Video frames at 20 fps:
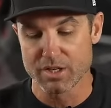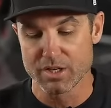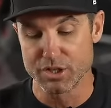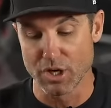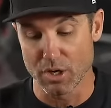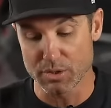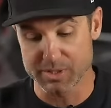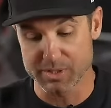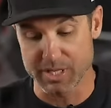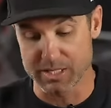
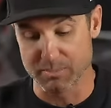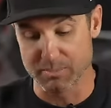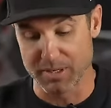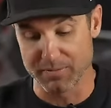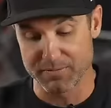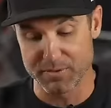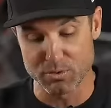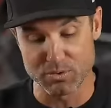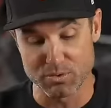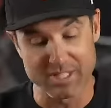Joe says,
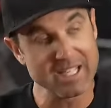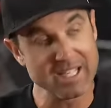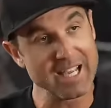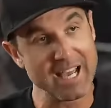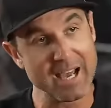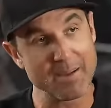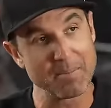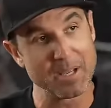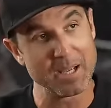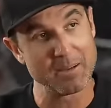but if you
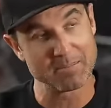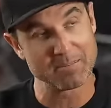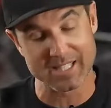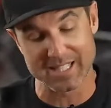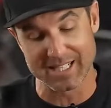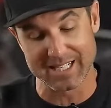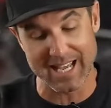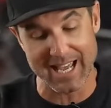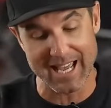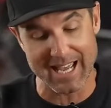DM him
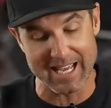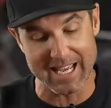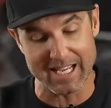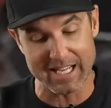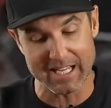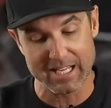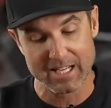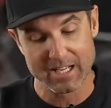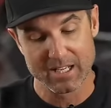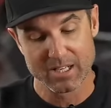
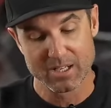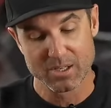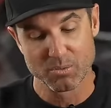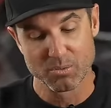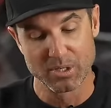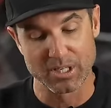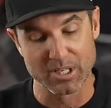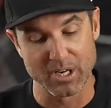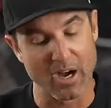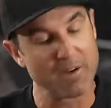today,
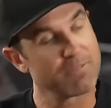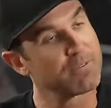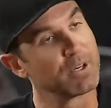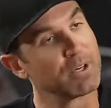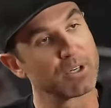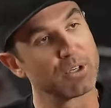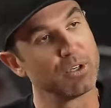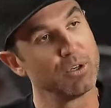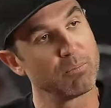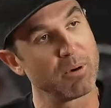we can offer
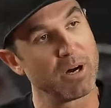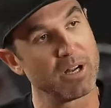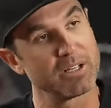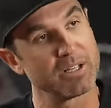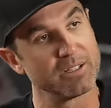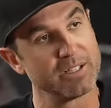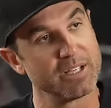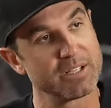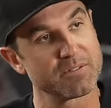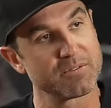a coupon
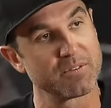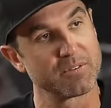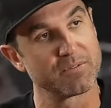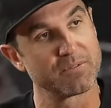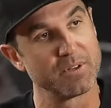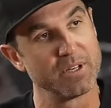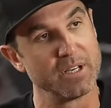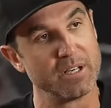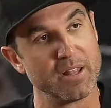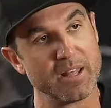to list for
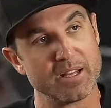free.